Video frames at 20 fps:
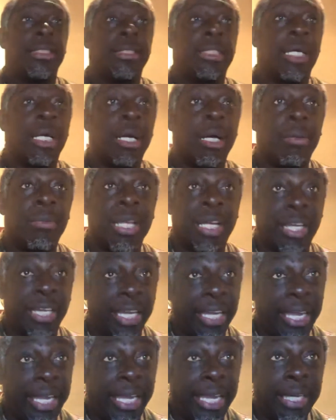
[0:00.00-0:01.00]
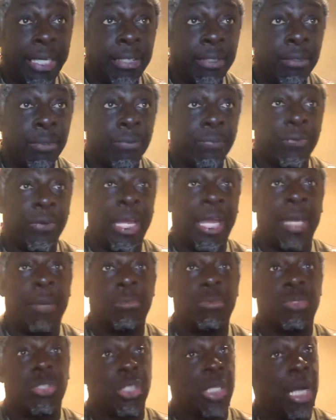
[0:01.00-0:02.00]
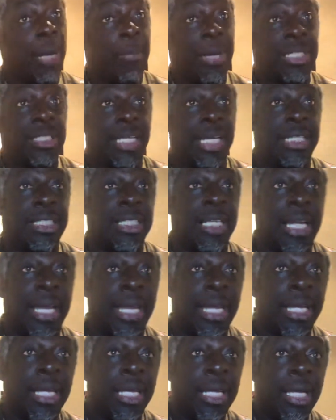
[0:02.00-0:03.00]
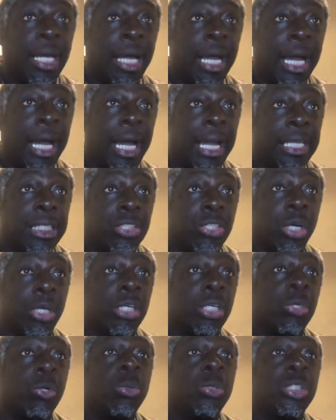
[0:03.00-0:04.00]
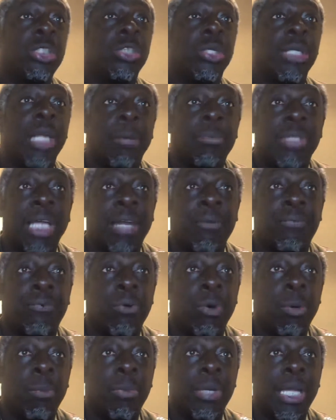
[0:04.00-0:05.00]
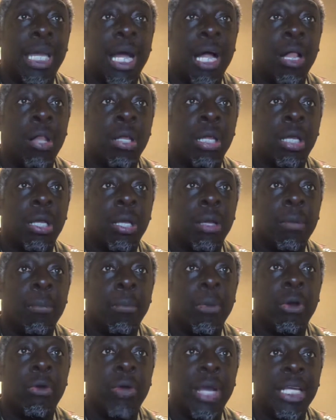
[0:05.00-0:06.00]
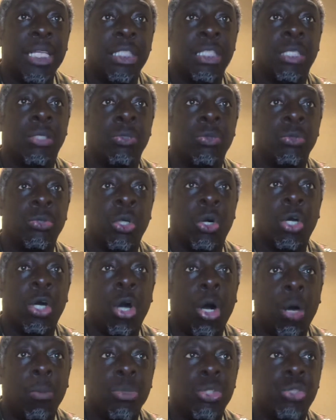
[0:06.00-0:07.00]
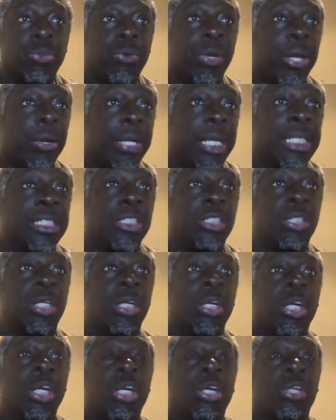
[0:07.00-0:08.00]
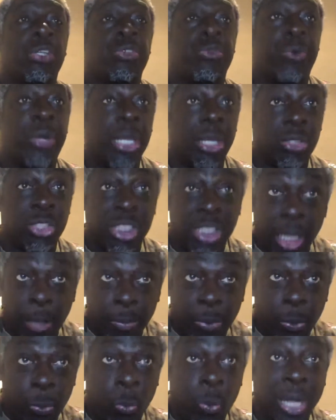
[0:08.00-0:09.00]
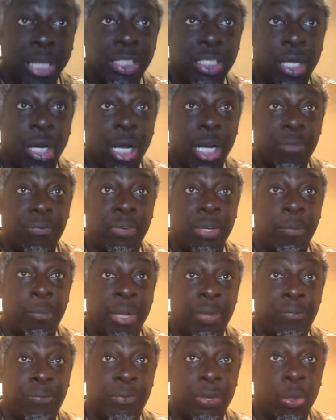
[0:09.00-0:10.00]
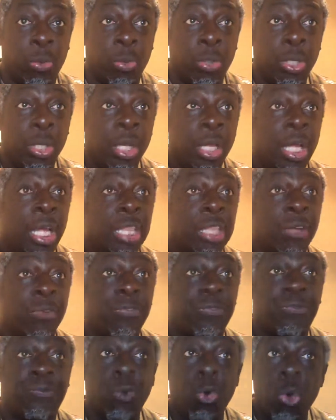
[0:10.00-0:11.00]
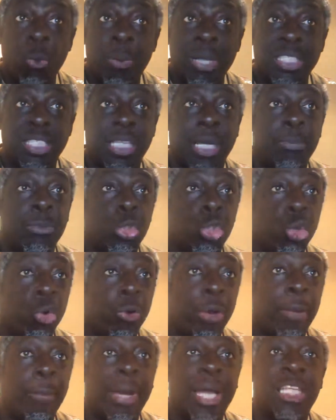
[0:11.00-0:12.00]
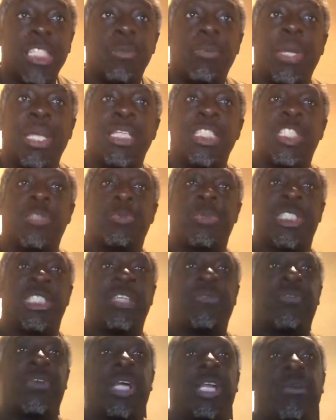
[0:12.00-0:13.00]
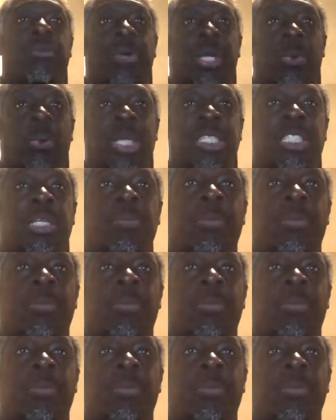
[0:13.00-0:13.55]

they're keen for him to come back to Italy. And it's going, according to an update from calmoreto.com, Torreira is Torino's number one target for the midfield. The former Sampdoria man has been specifically requested